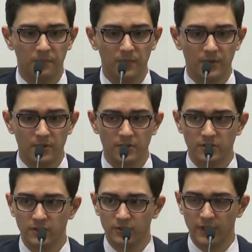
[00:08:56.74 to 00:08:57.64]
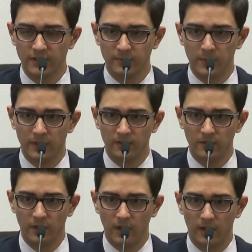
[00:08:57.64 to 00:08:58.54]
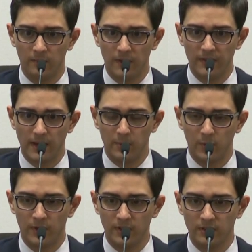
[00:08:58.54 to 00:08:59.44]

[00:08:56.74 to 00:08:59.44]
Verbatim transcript: They're still chasing me at that point,